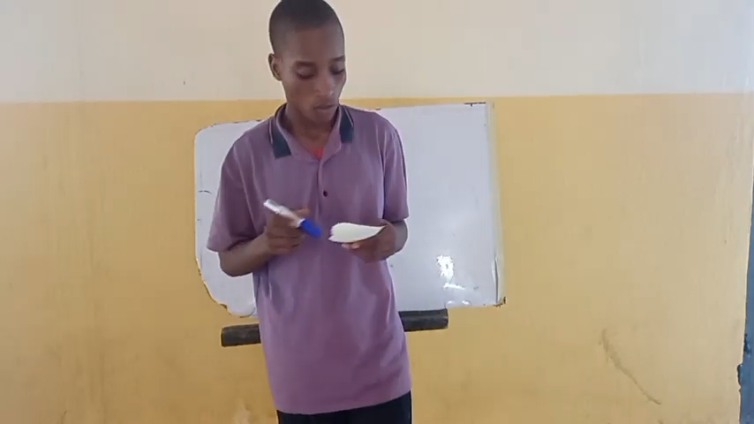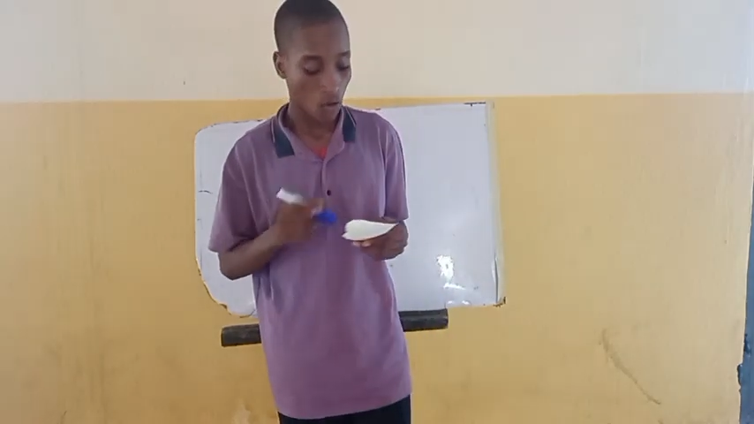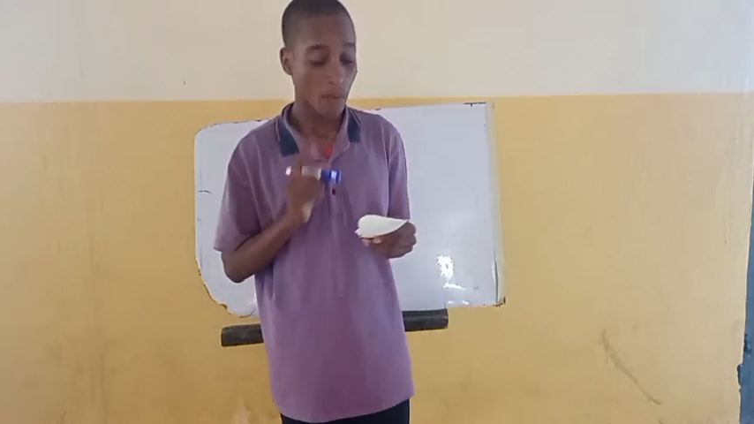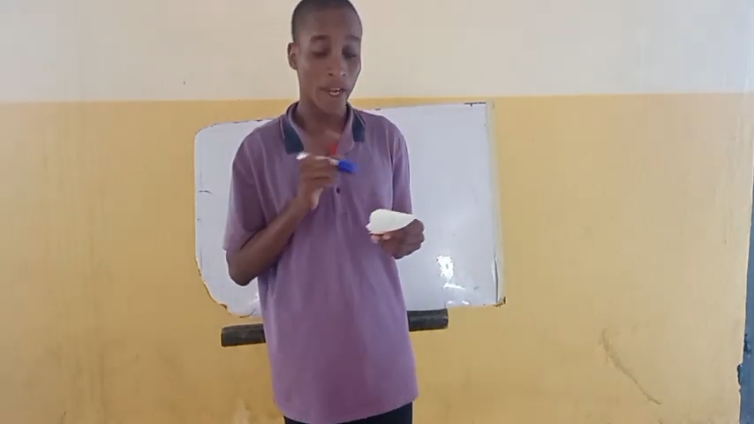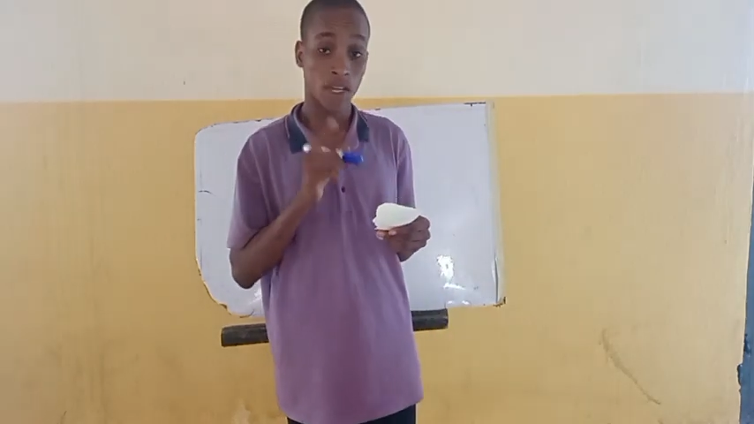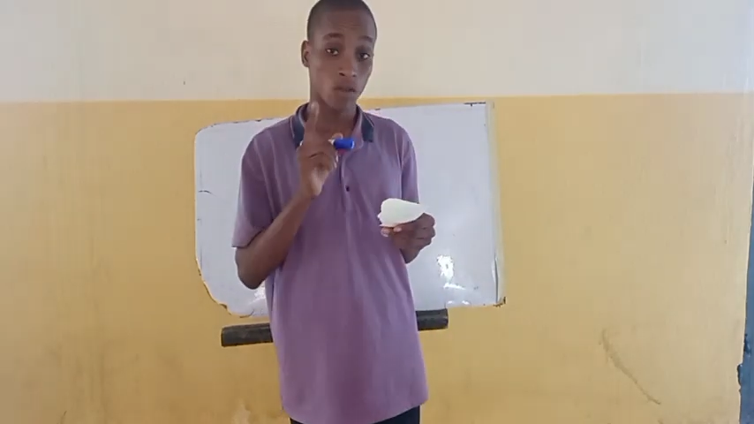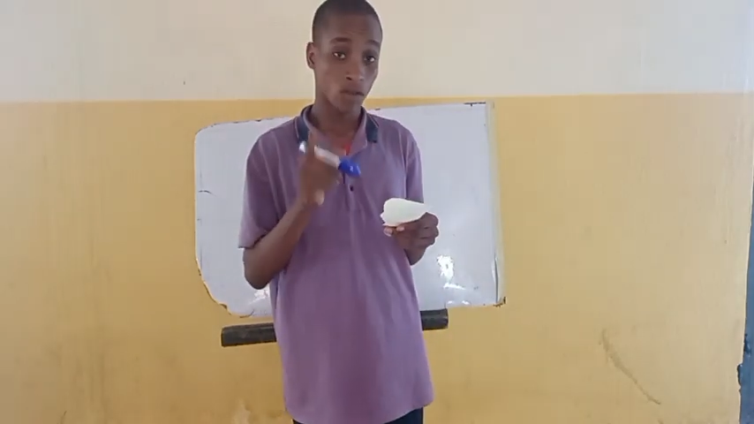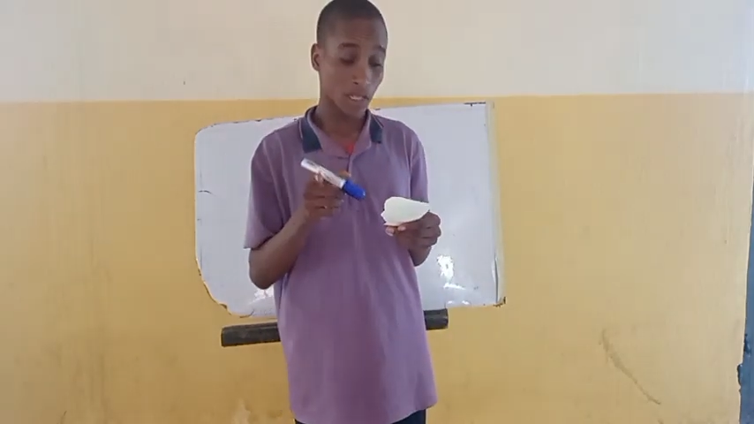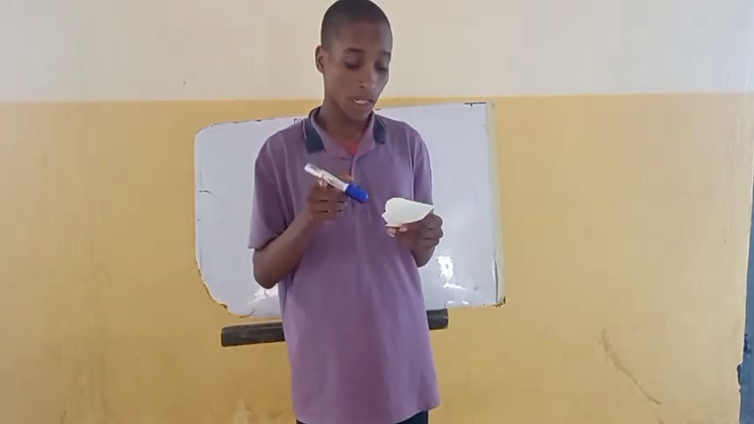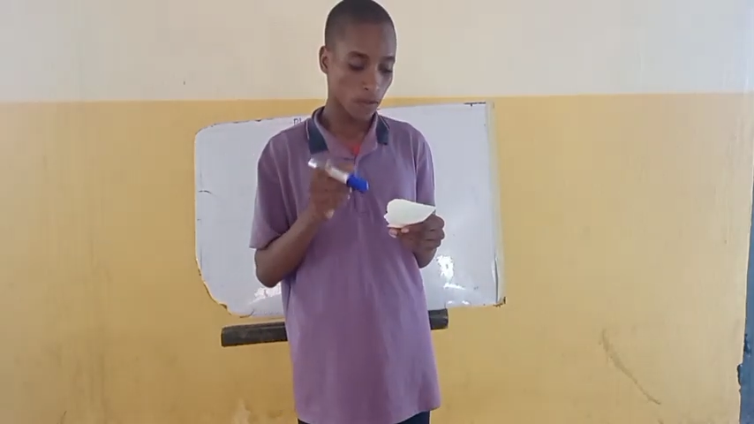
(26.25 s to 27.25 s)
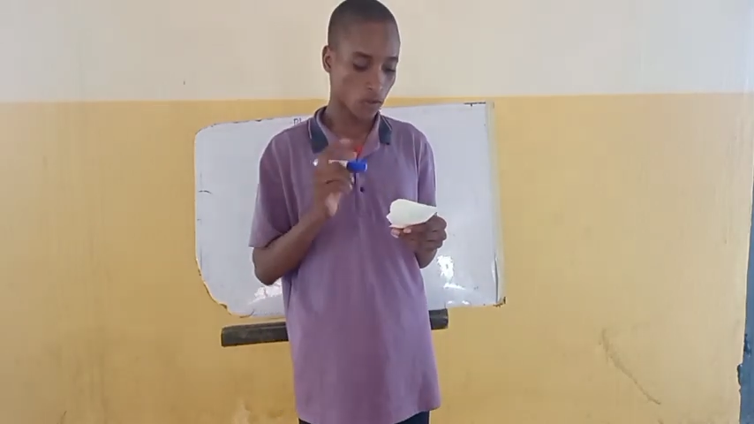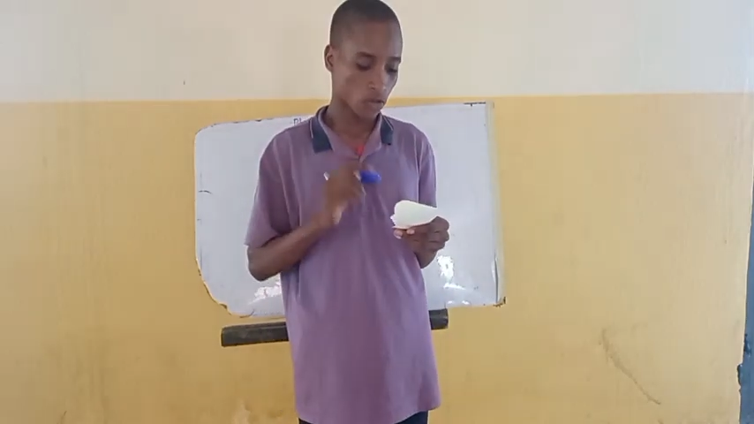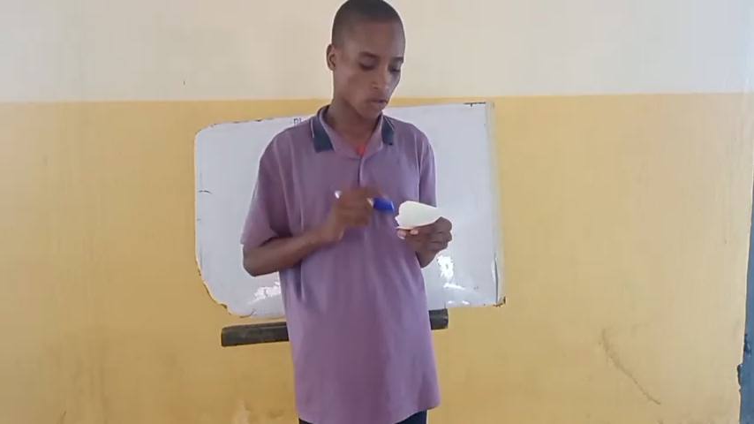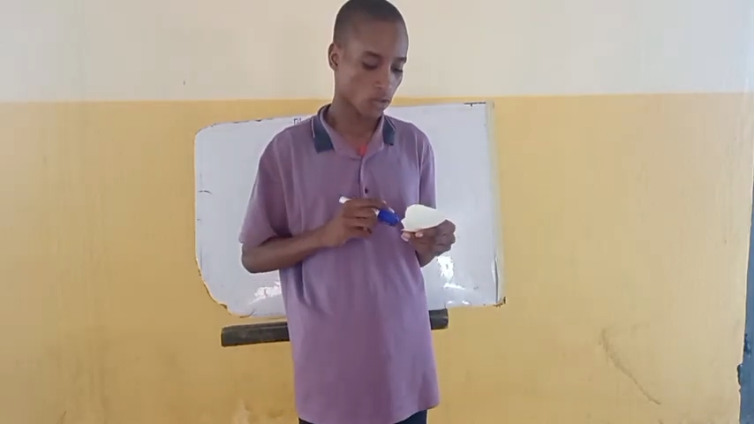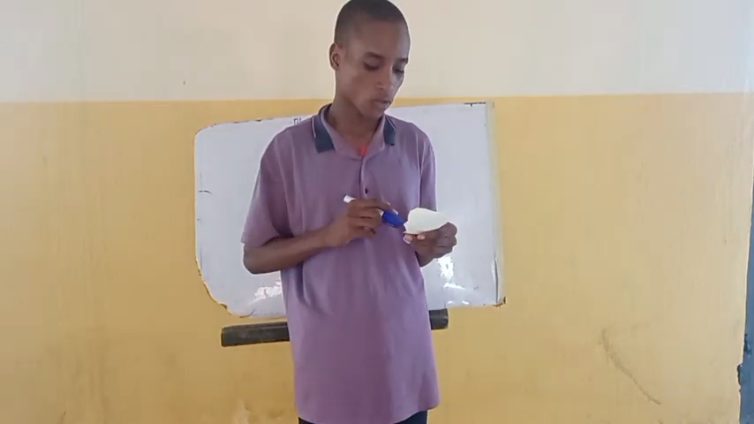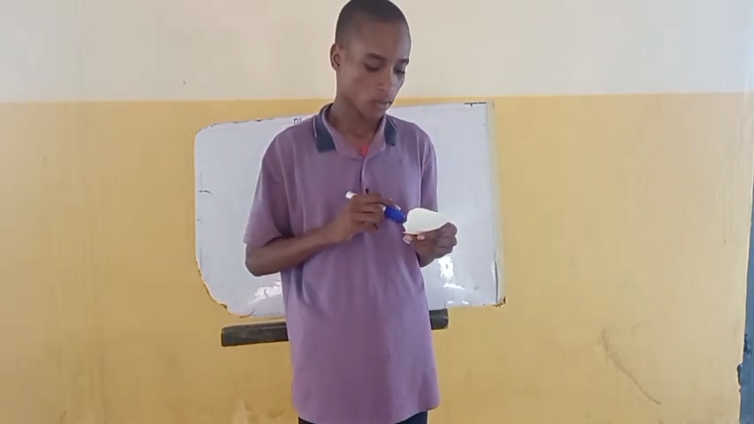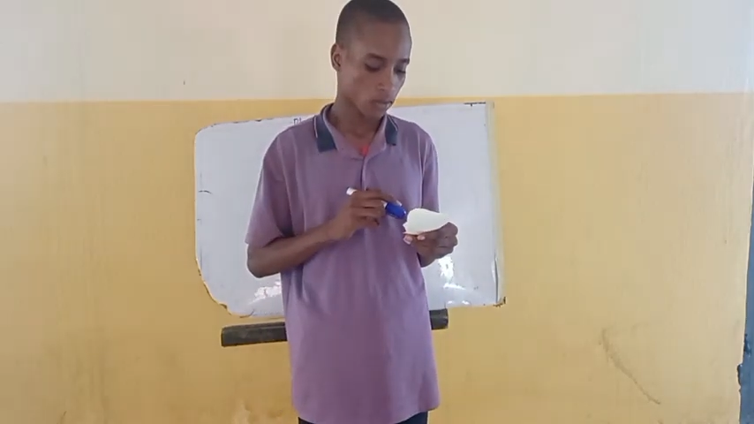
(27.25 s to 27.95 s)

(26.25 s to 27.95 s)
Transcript: or by a constant force